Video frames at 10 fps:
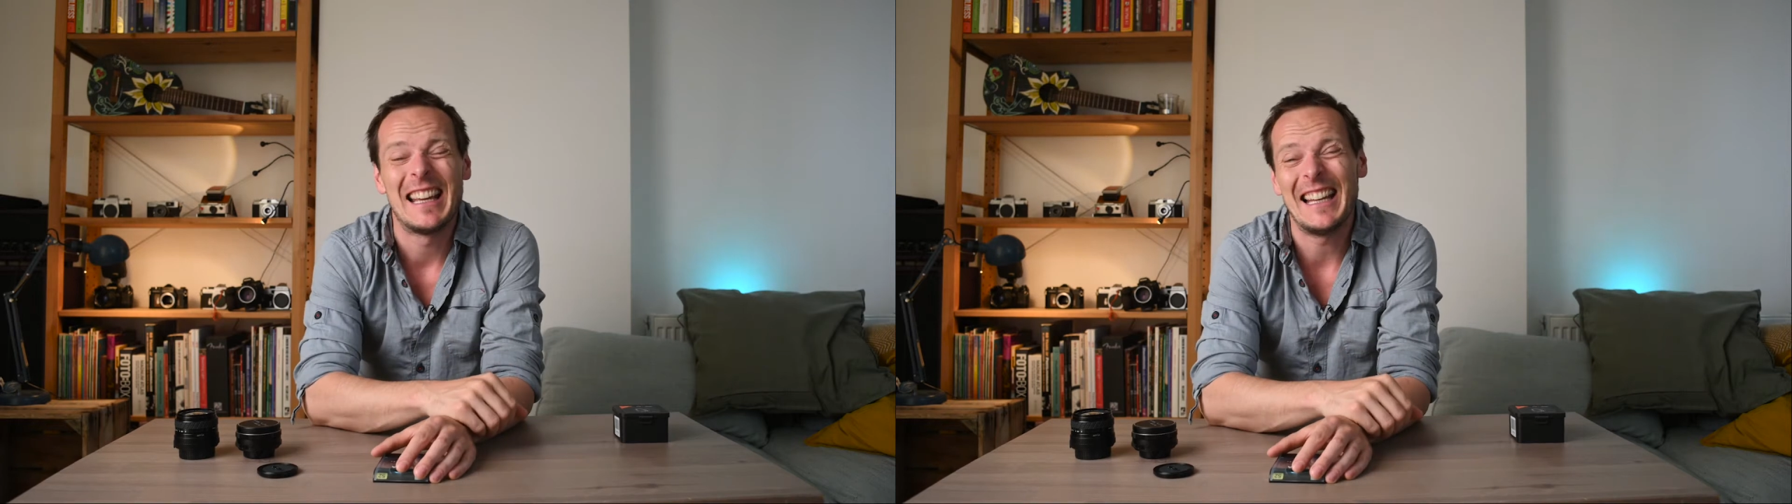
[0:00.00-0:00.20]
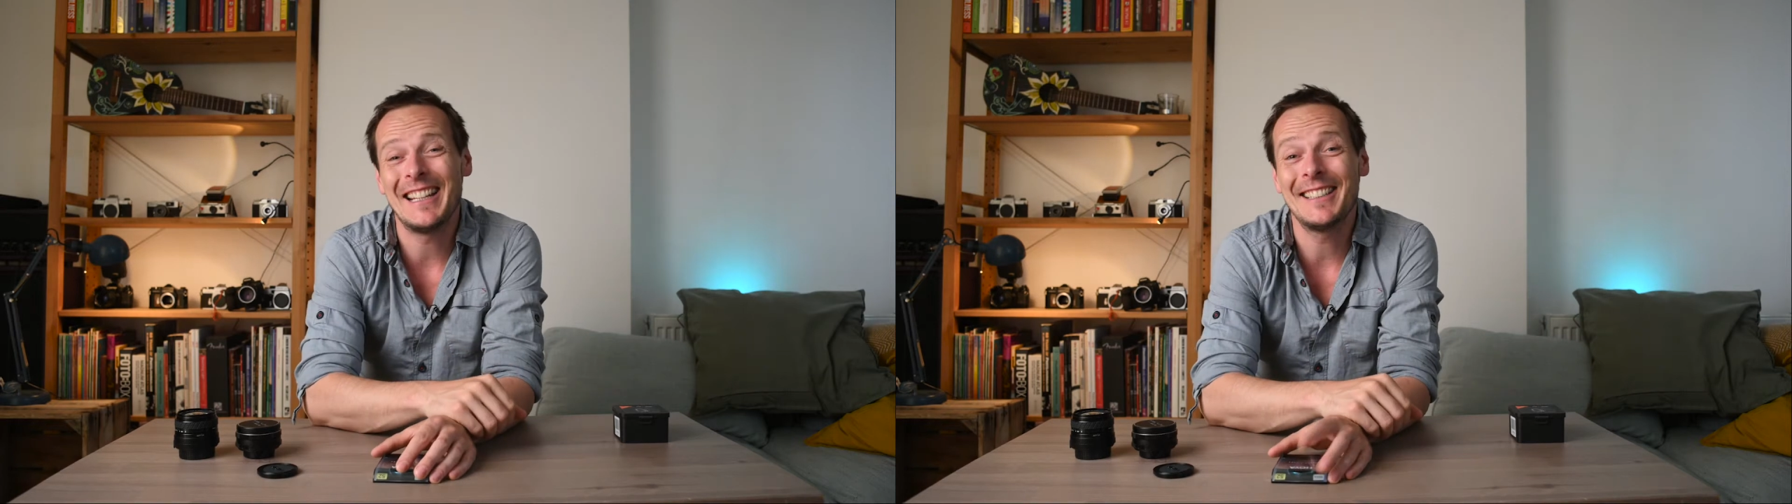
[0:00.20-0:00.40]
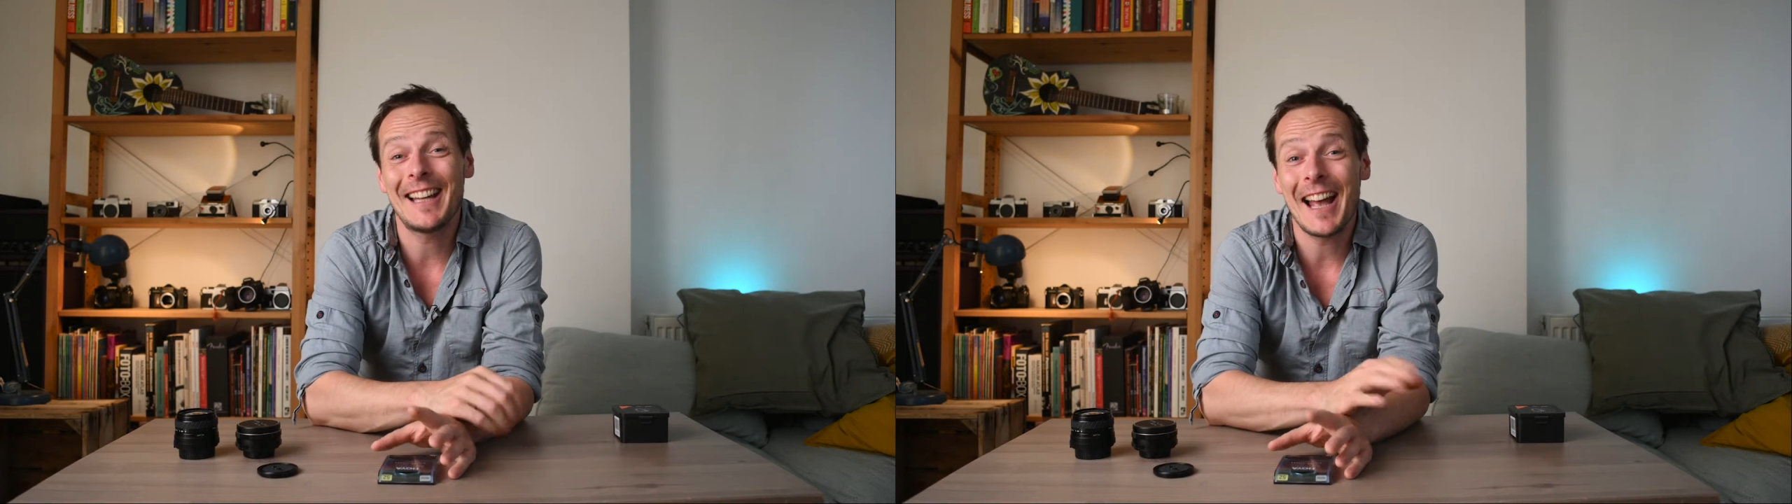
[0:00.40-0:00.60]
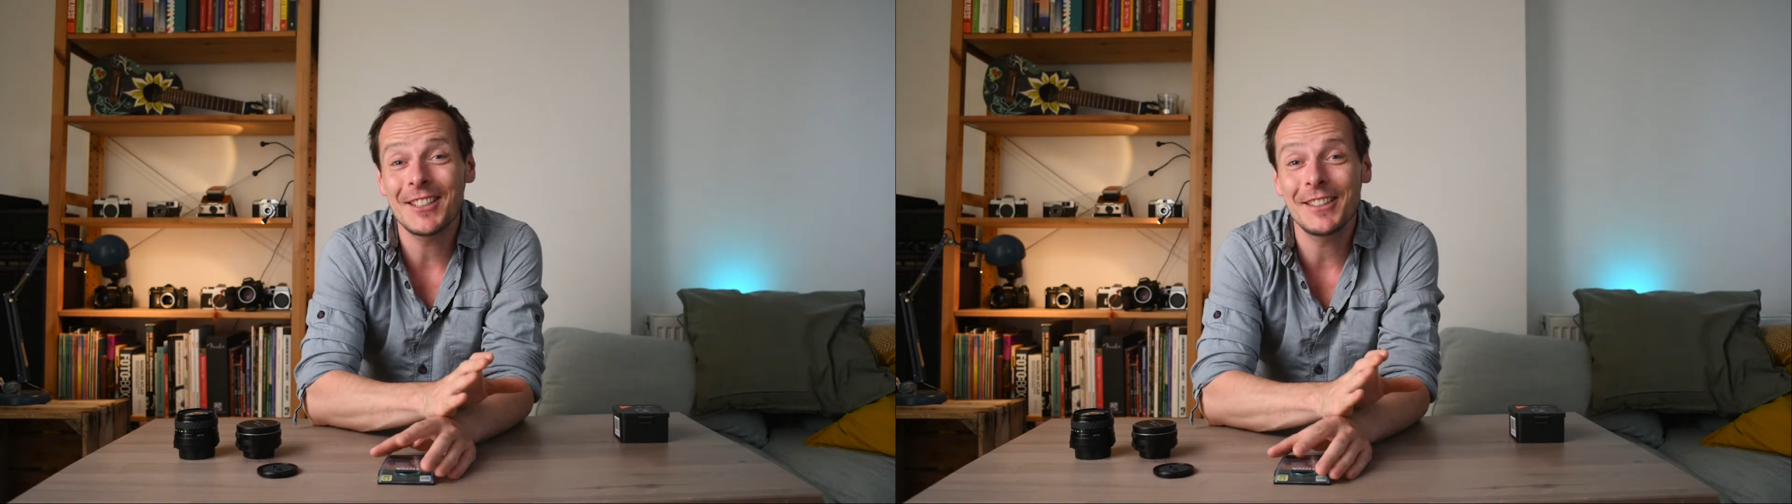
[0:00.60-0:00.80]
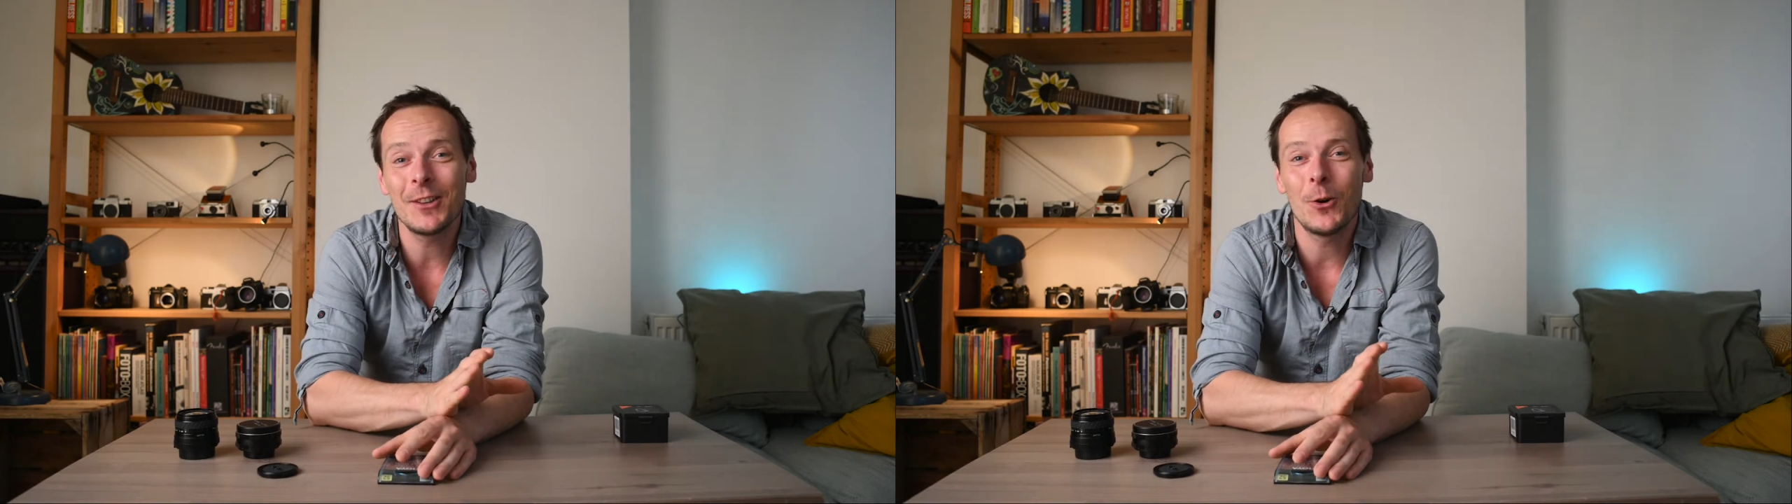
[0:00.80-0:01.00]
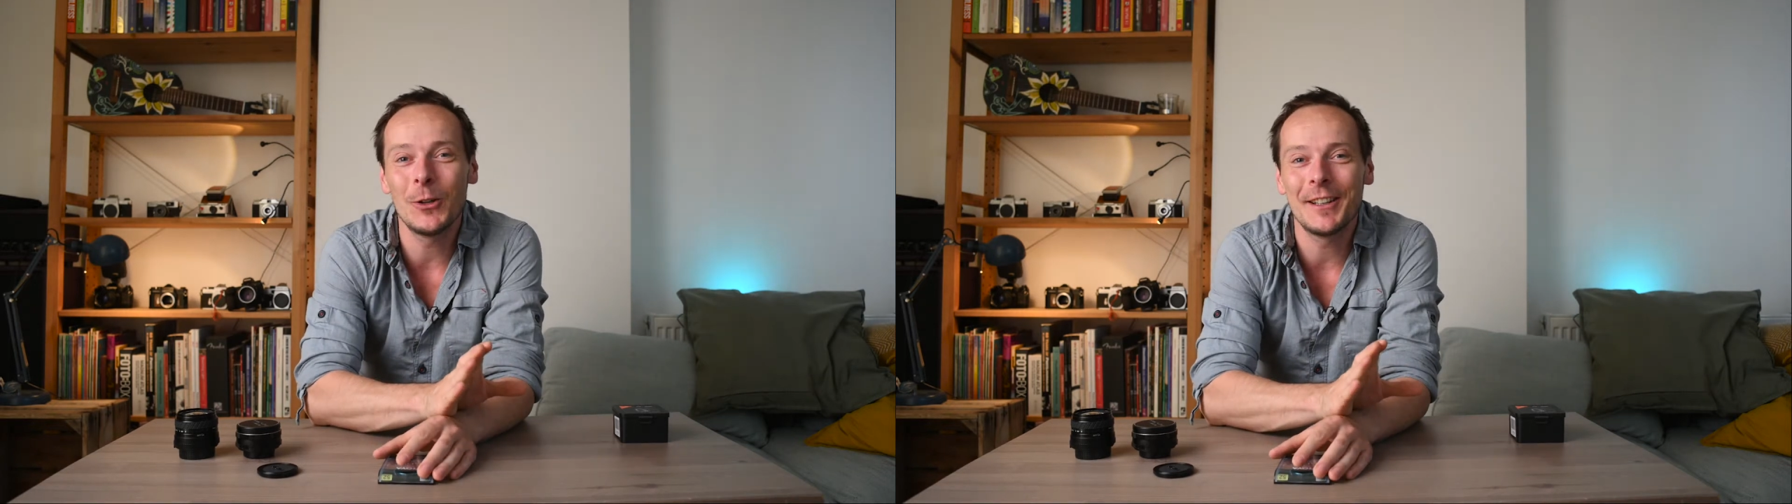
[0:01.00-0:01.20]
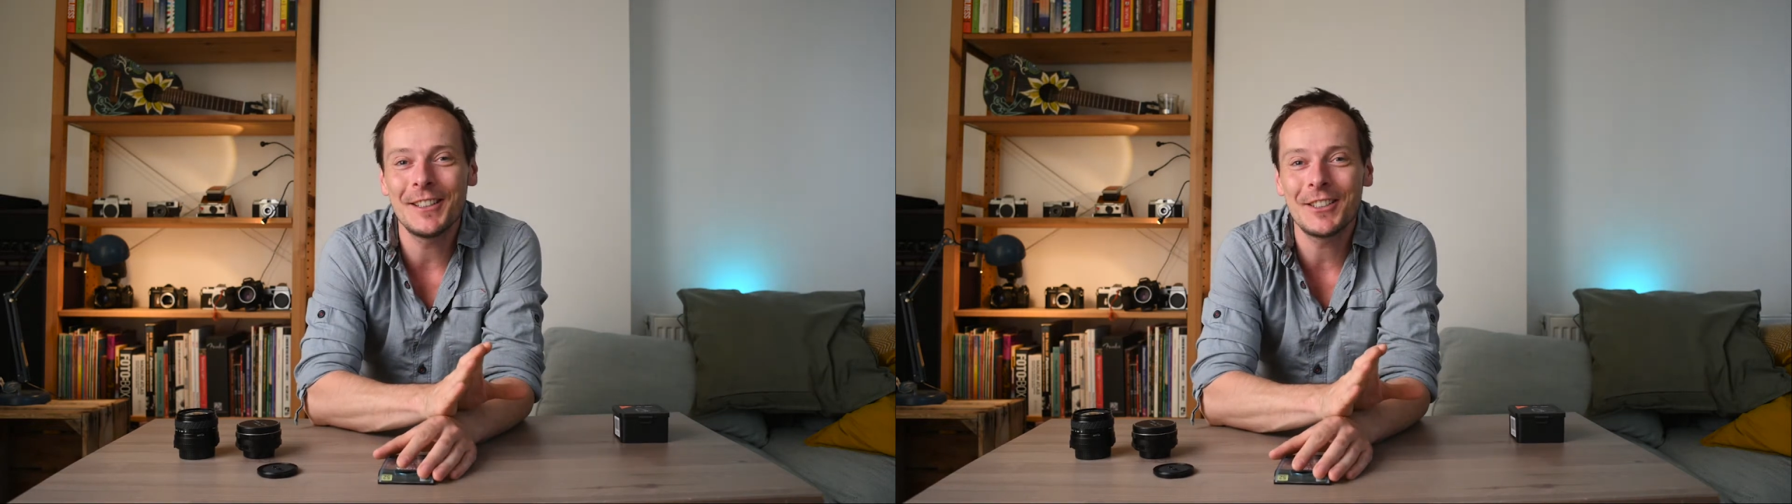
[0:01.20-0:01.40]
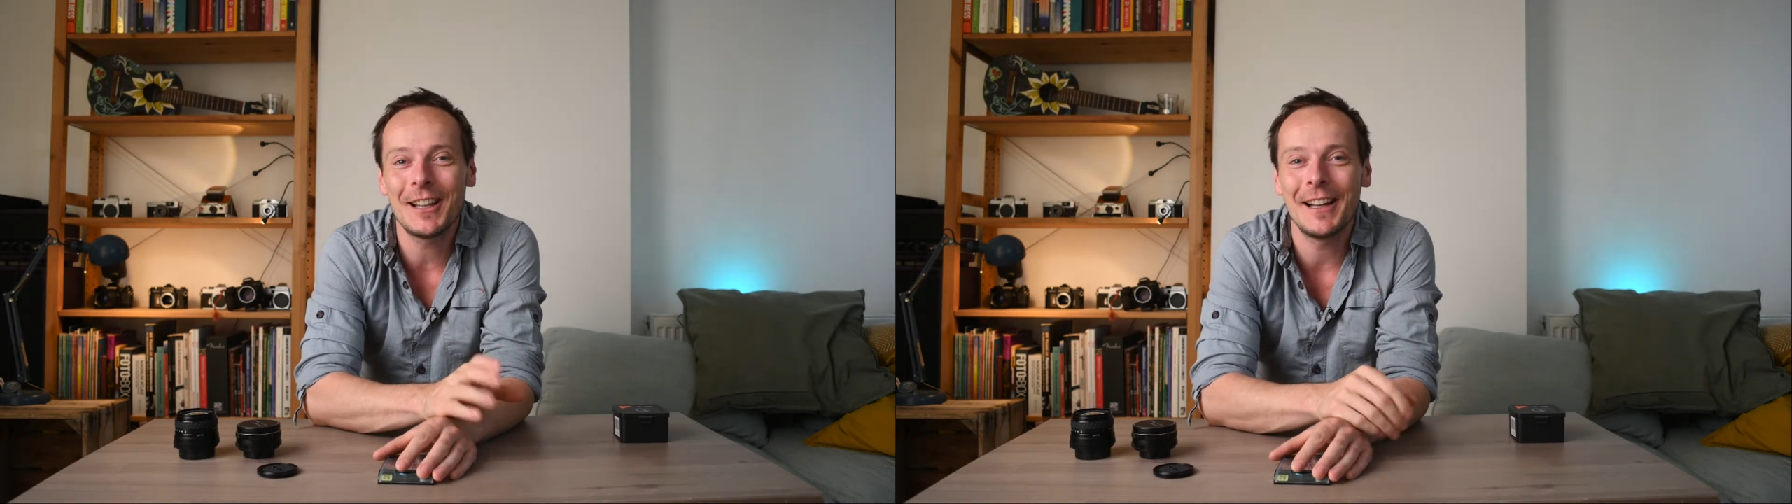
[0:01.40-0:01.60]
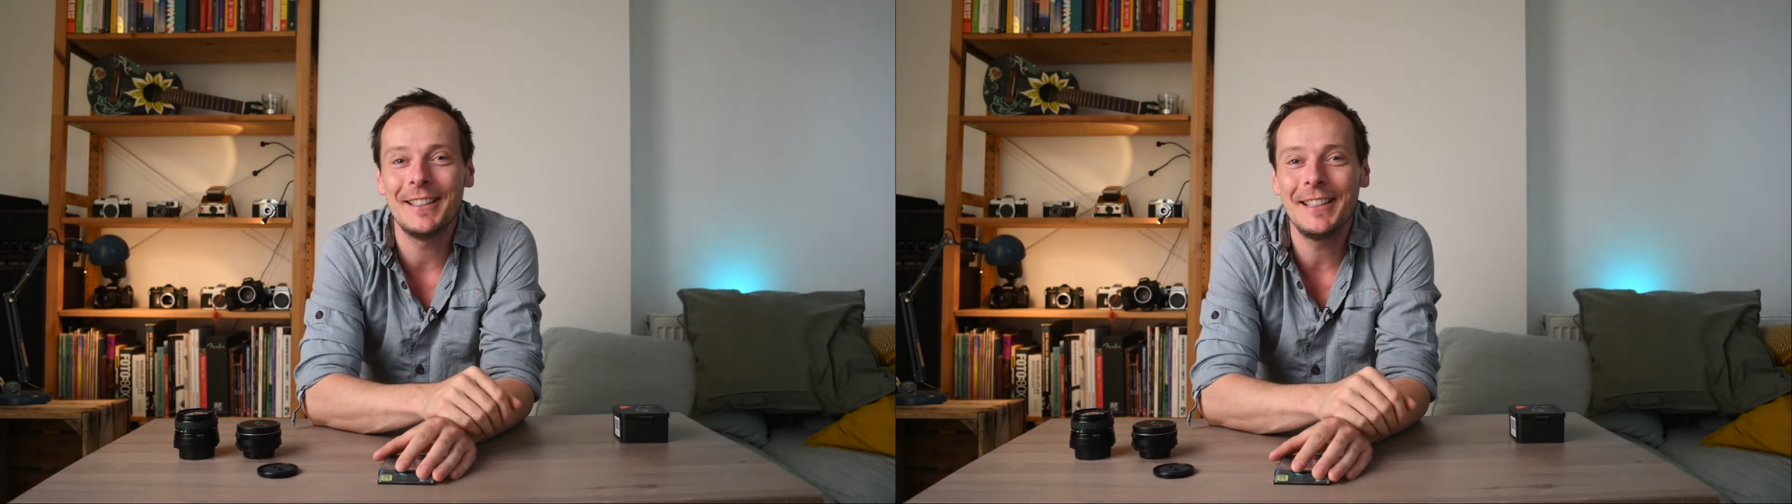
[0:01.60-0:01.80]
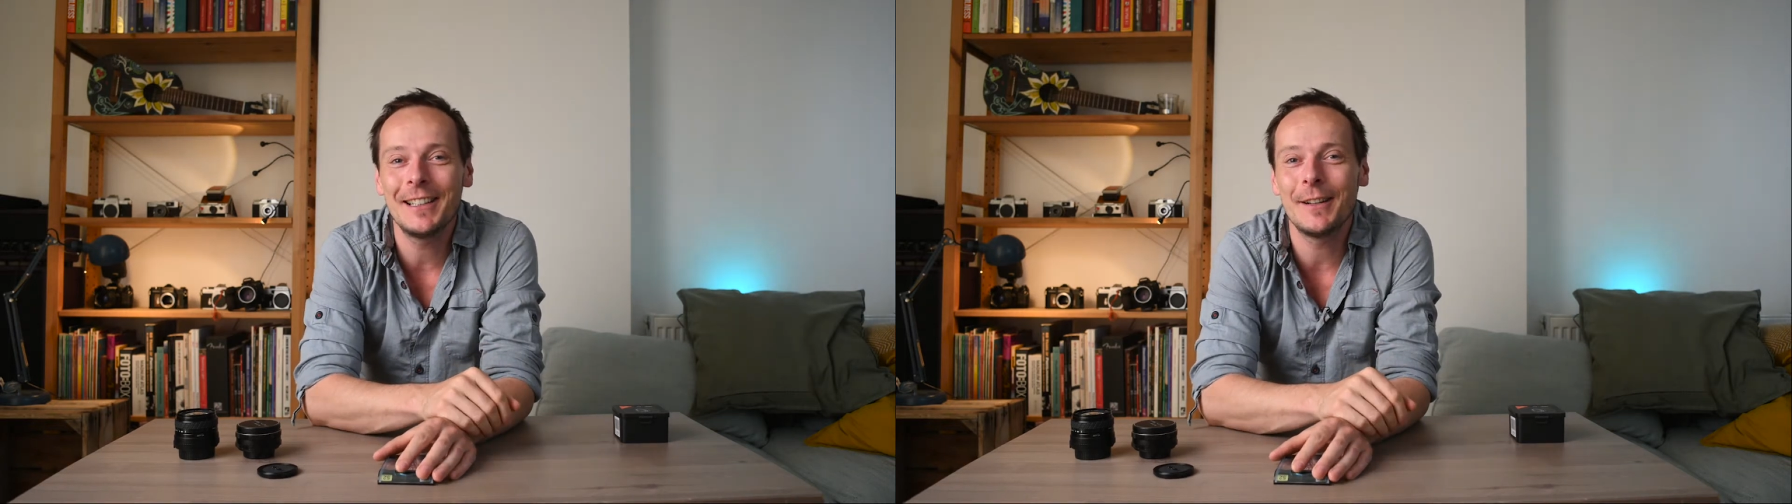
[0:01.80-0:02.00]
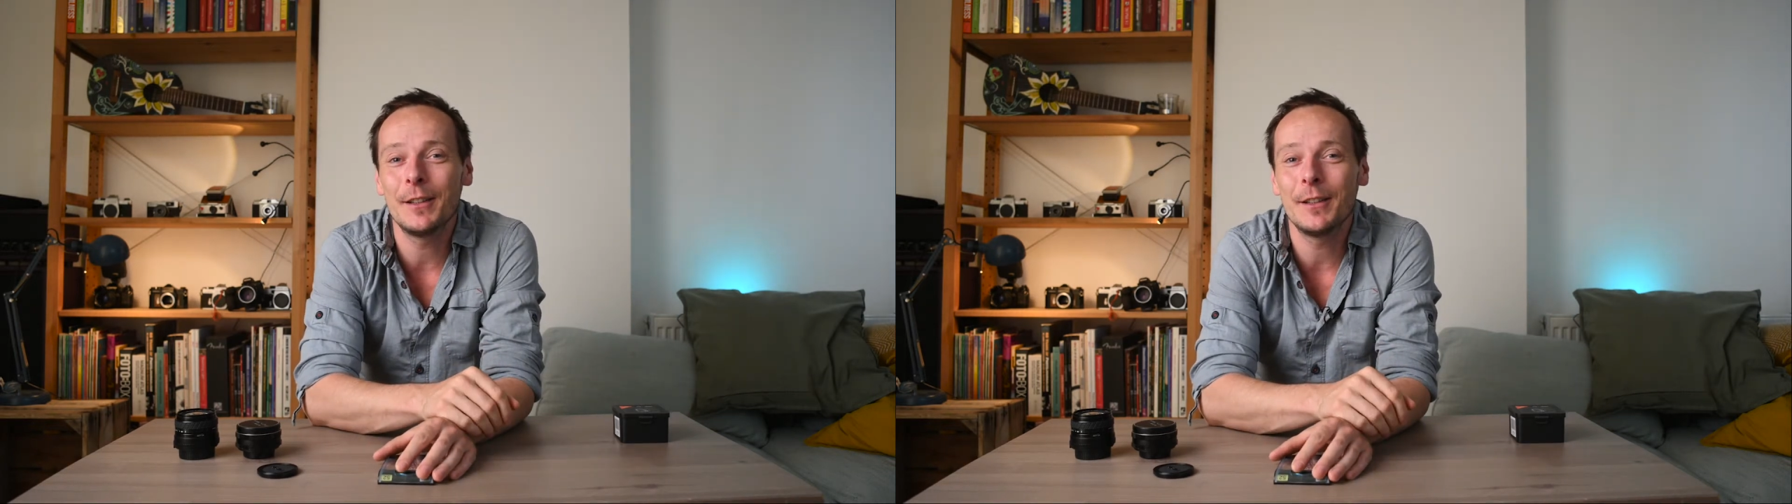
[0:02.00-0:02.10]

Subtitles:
And actually the whole initial idea of